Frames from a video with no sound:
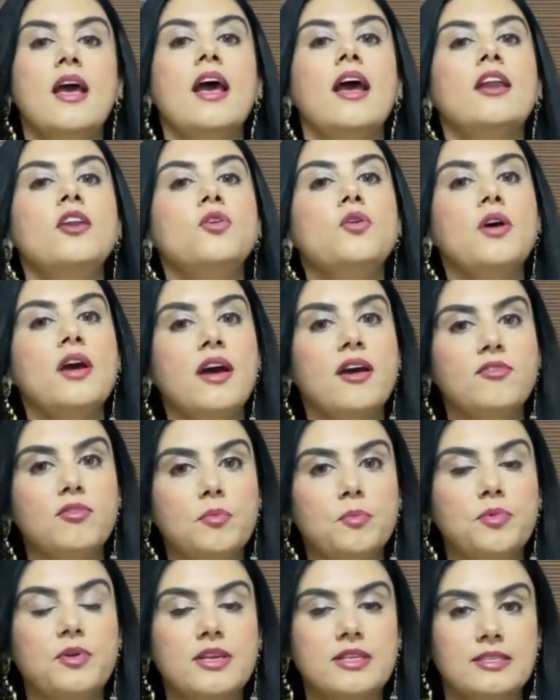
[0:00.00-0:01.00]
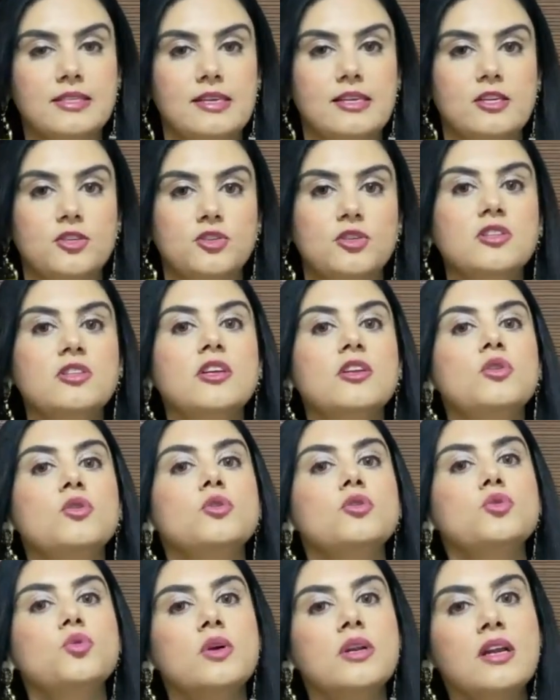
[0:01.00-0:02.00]
and you have a breast lesion then
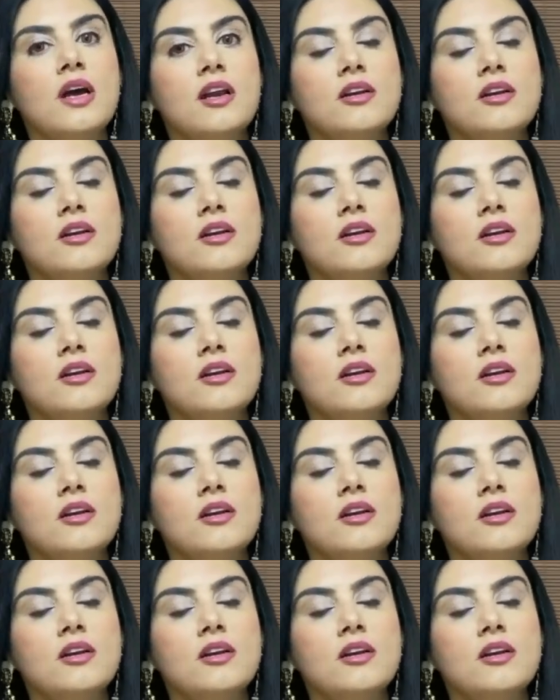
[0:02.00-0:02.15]
you do an